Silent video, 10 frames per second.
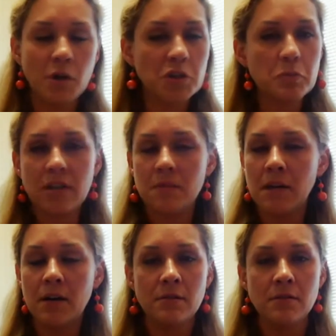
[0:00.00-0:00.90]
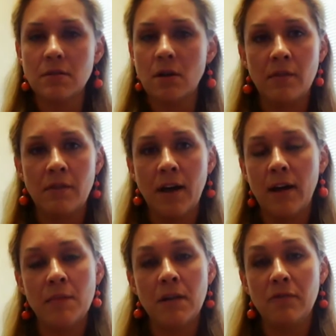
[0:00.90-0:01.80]
multiple emails, all of
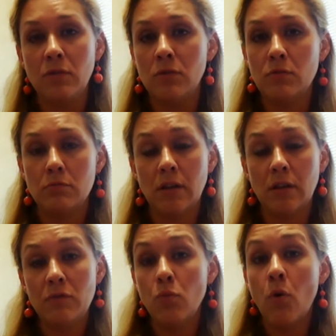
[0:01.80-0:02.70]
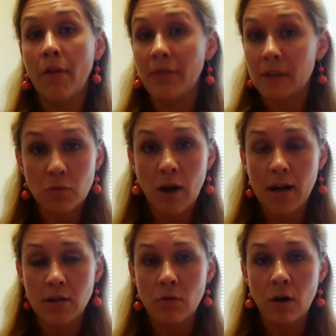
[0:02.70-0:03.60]
that. I mean, if you if you want them to
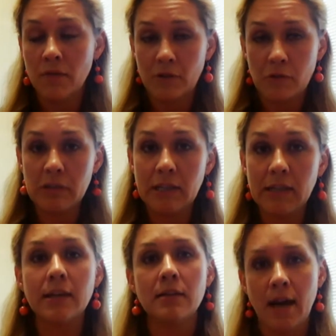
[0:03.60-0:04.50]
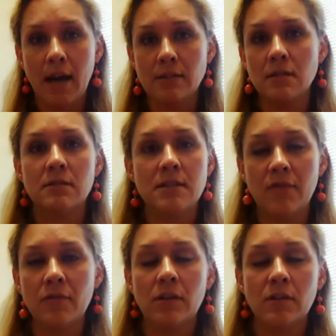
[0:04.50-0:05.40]
write you off completely, that's the
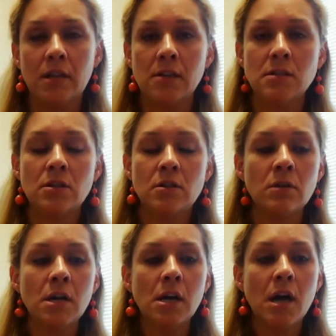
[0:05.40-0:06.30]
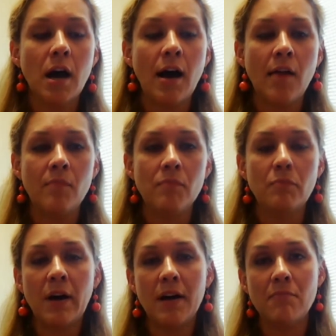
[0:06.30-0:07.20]
definite thing to do. Um,
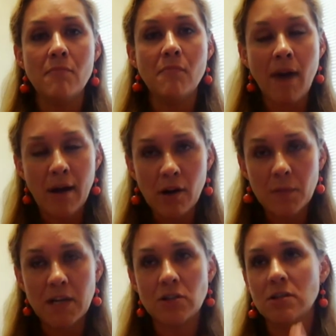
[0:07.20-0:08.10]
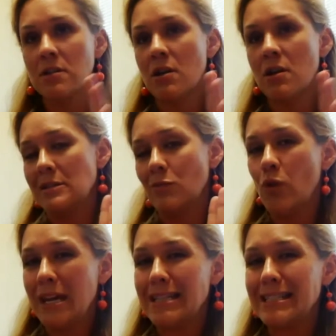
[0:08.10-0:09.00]
but my recommendation is always
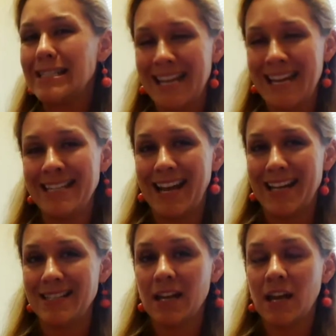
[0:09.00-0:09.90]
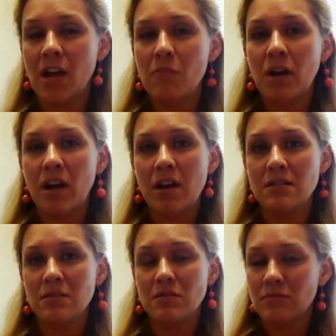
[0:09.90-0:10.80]
week to ten days
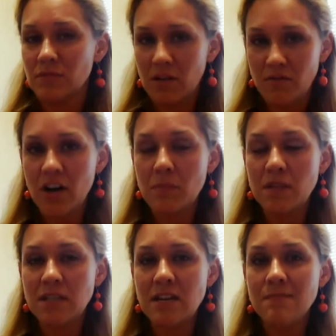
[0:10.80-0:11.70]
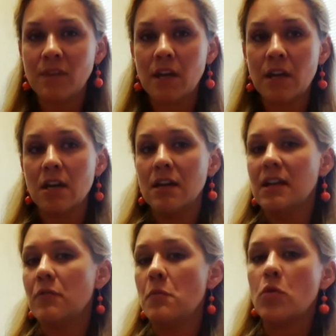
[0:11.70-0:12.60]
because they're very busy.
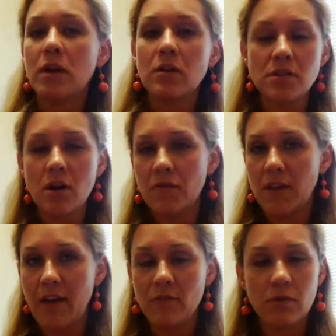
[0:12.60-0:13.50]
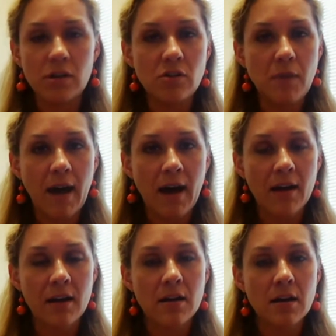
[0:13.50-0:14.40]
Give them a week or so if they haven't written you
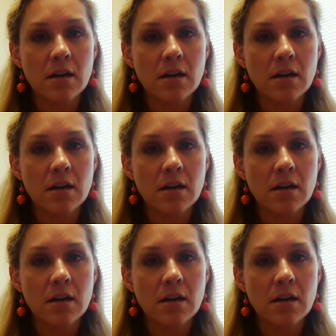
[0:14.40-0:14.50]
back